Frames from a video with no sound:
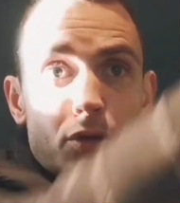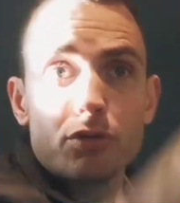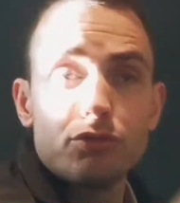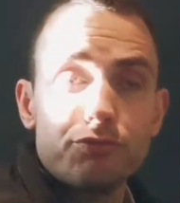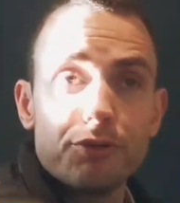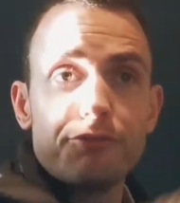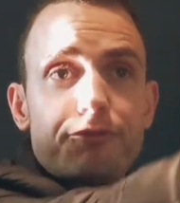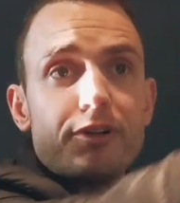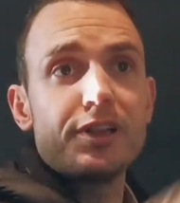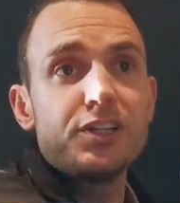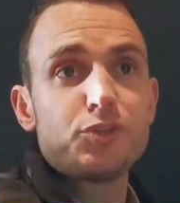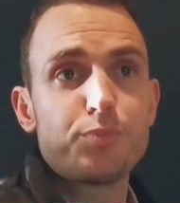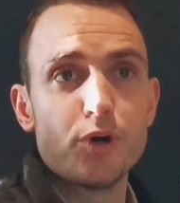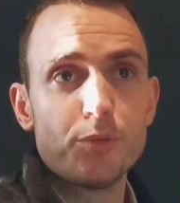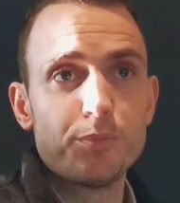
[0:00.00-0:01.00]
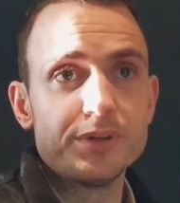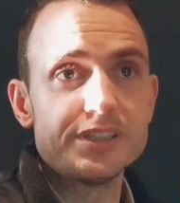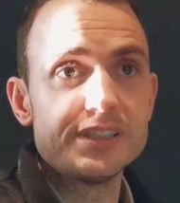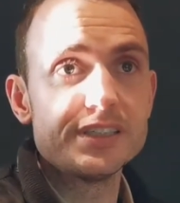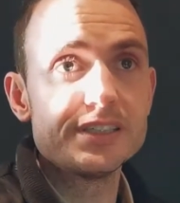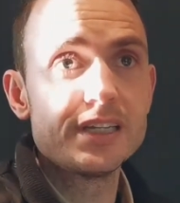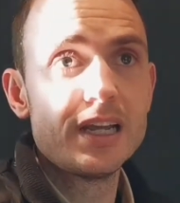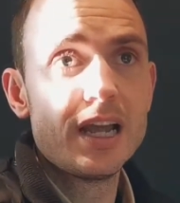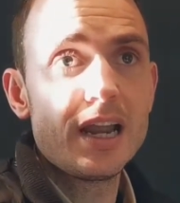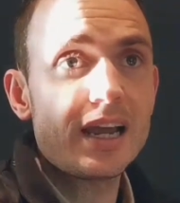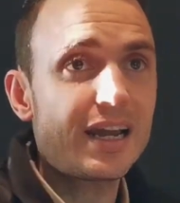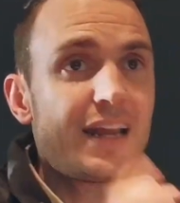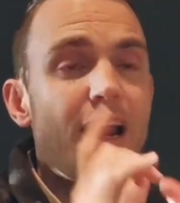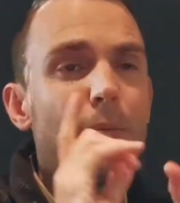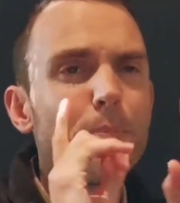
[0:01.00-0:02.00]
in order to fulfill his purposes.
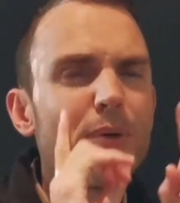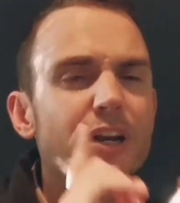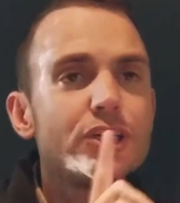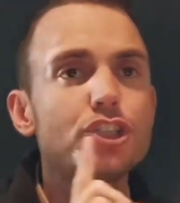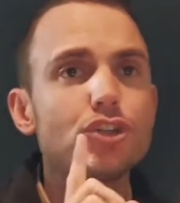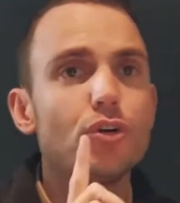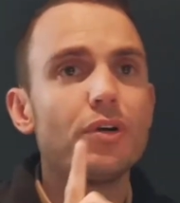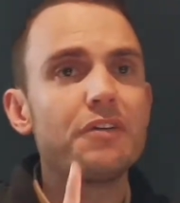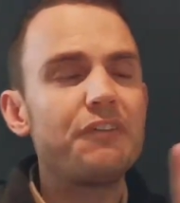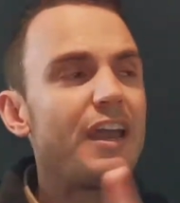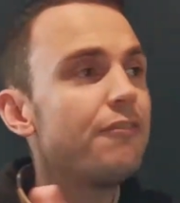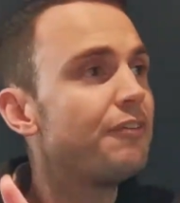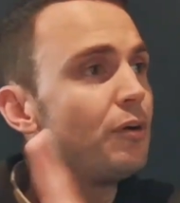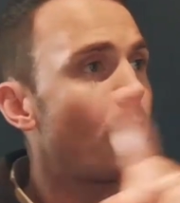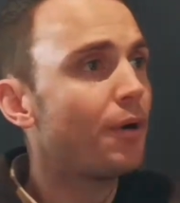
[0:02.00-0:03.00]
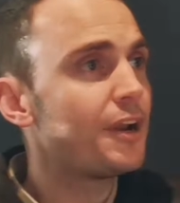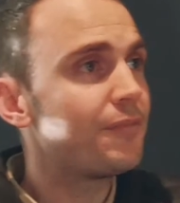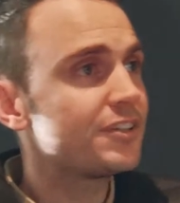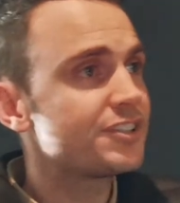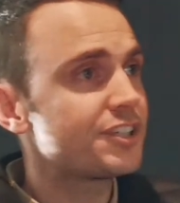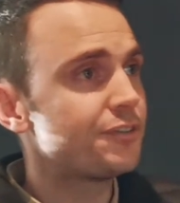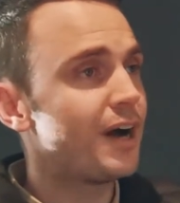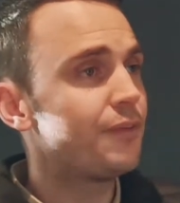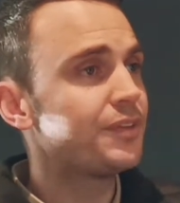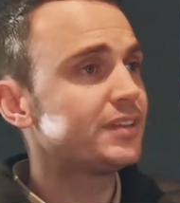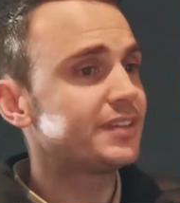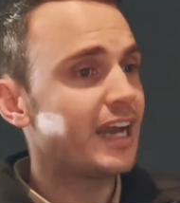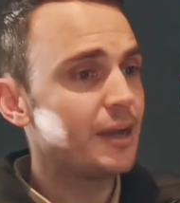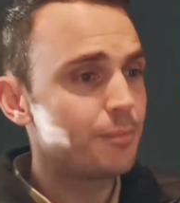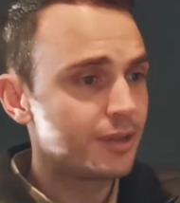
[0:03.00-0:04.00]
Like, and I'm pretty sure if every one of us around the
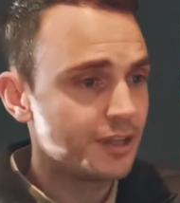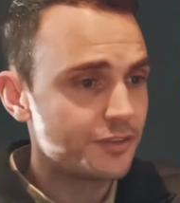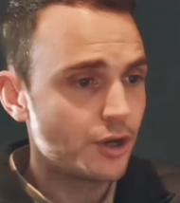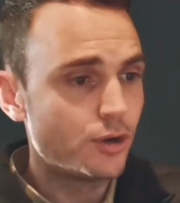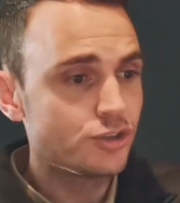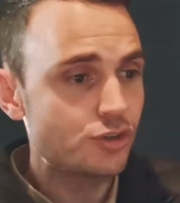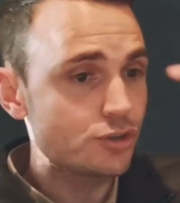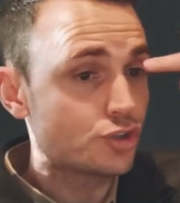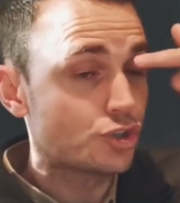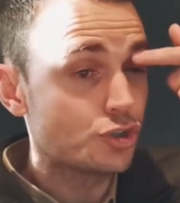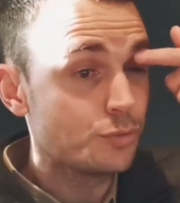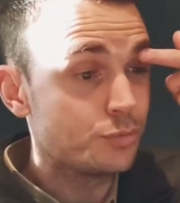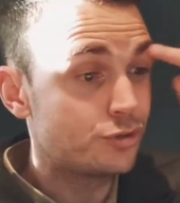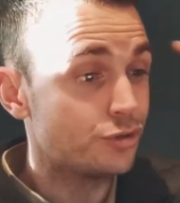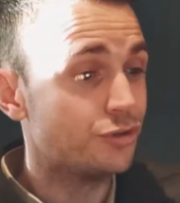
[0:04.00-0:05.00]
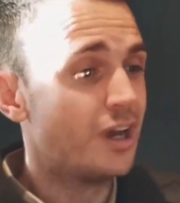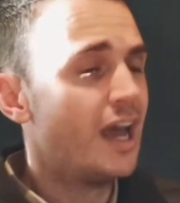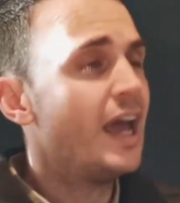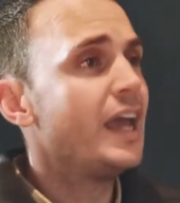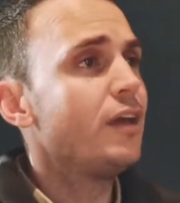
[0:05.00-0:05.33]
table and those on Zoom too,